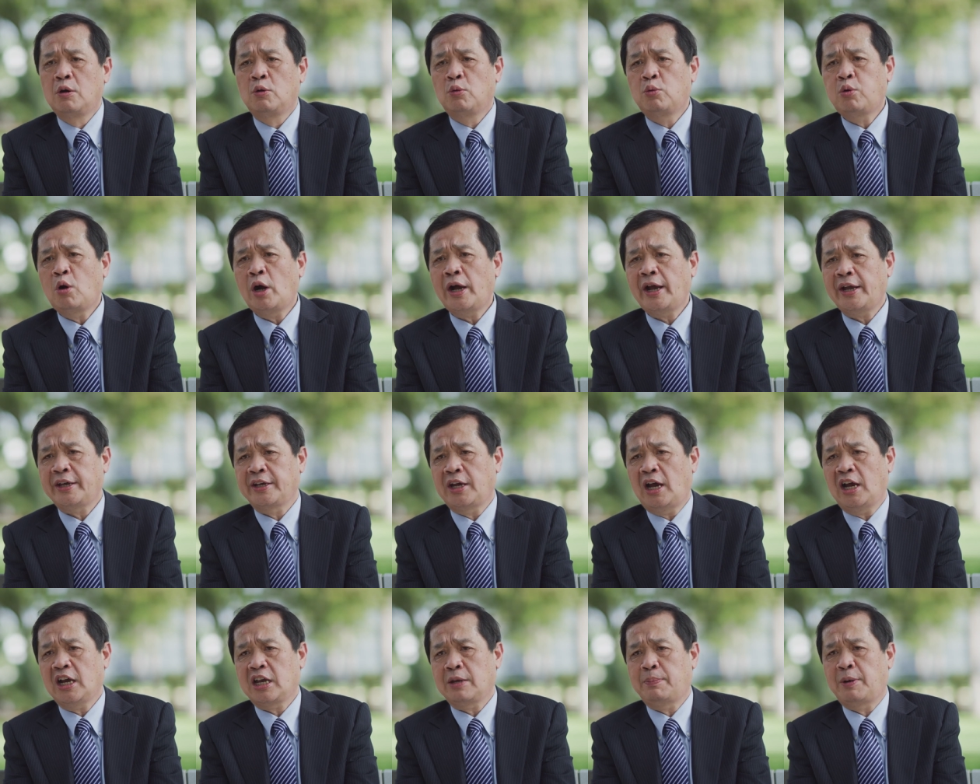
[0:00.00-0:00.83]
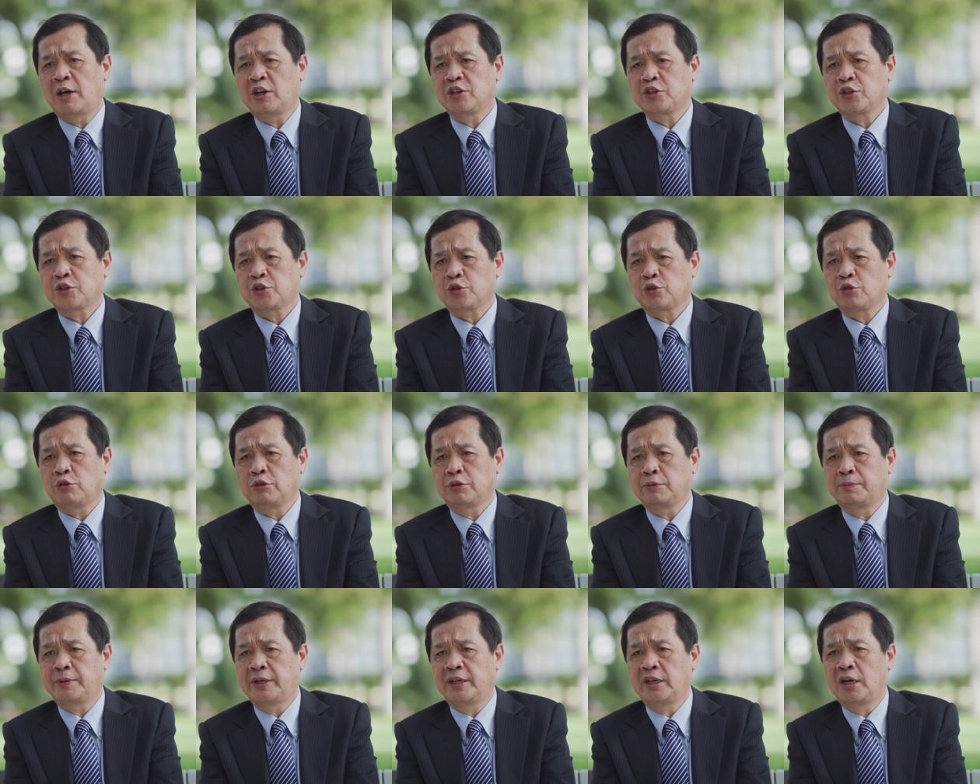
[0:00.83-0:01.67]
Why acupuncture
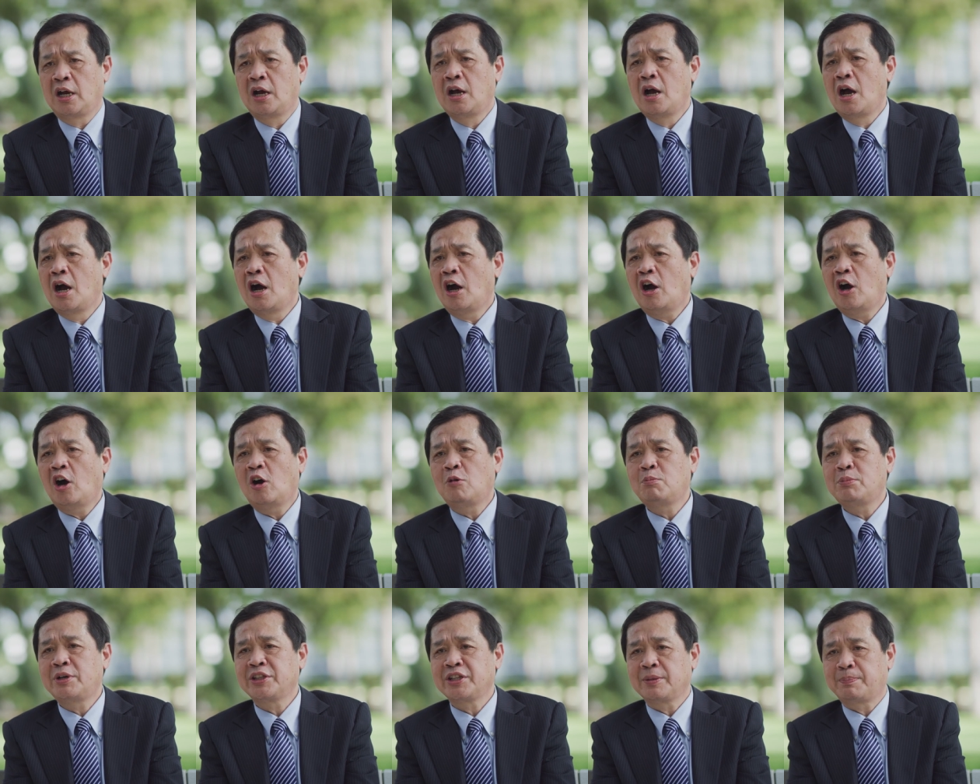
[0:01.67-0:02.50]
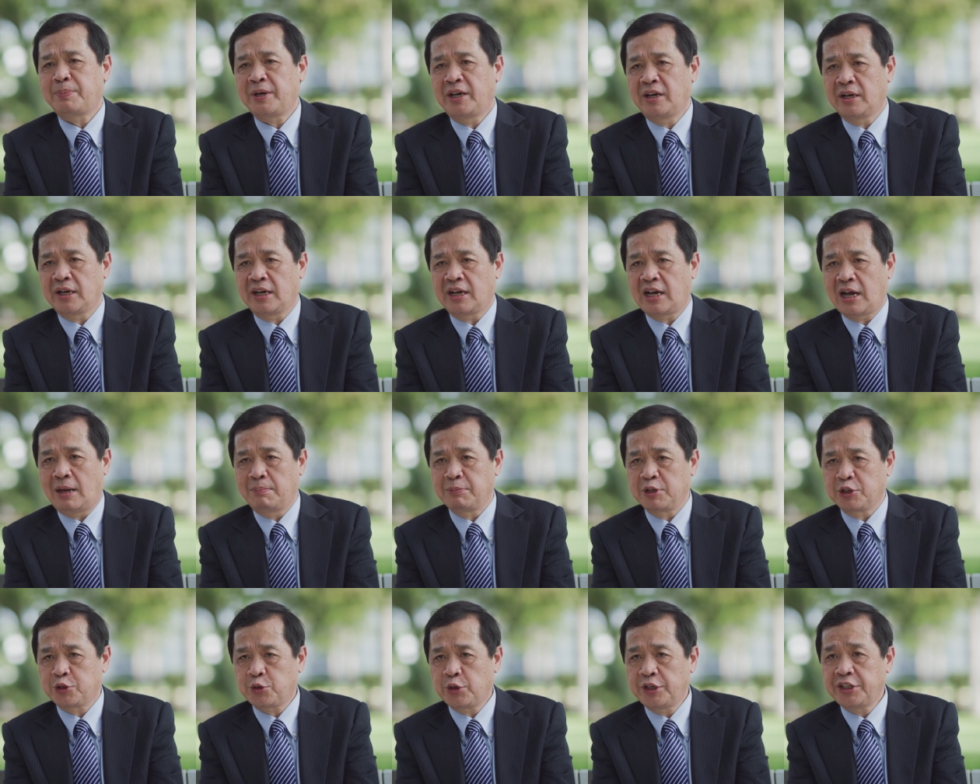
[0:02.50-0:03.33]
stops the pain? How many pain
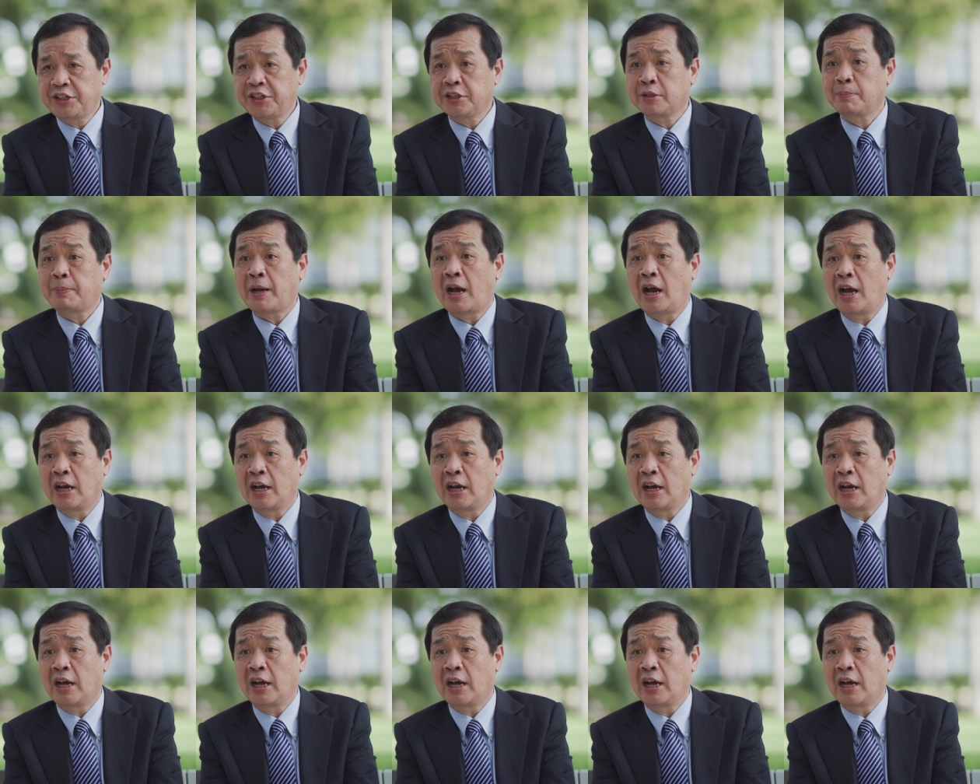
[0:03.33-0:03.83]
can be treated by